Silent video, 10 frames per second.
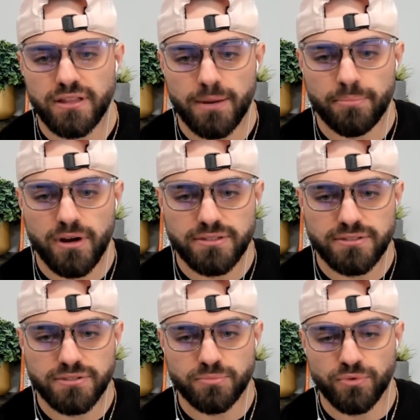that
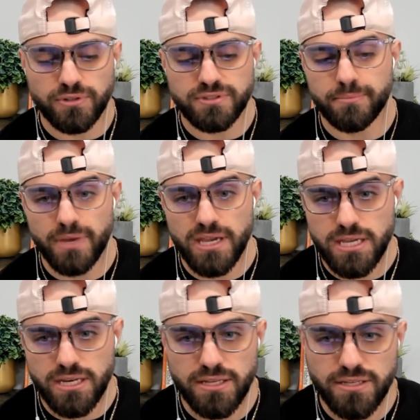process more, to make
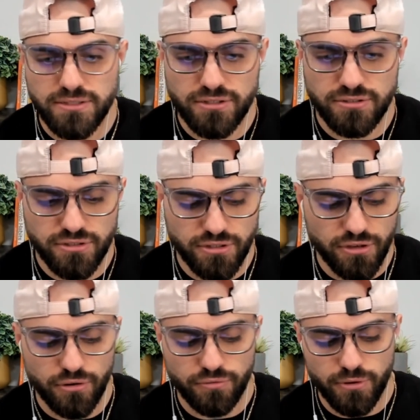it easier to
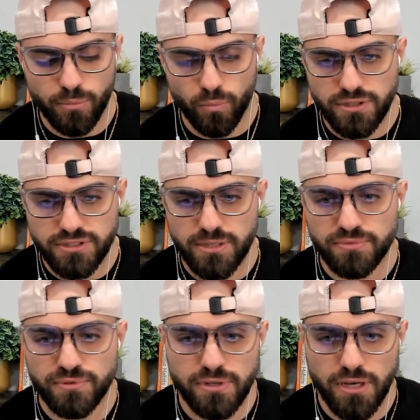go from one step
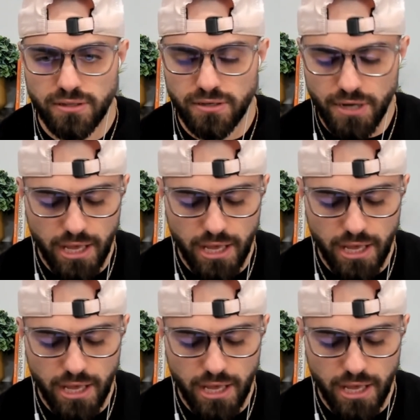to another.